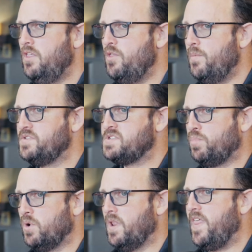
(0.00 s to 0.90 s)
The most
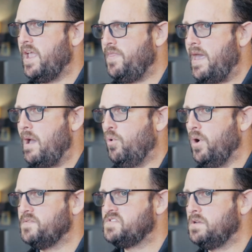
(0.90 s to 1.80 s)
important thing at that
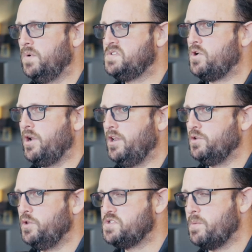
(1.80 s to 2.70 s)
point, if someone's starting
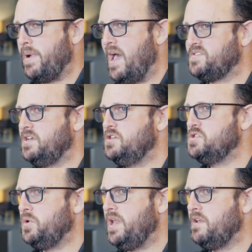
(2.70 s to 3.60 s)
to lose capacity,
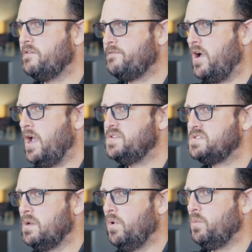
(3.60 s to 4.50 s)
is you need to find
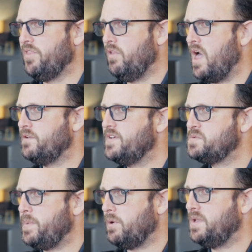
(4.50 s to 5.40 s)
someone with a lot of
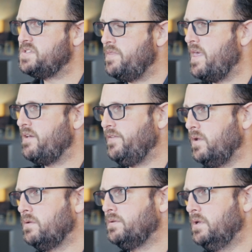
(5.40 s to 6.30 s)
experience in that field.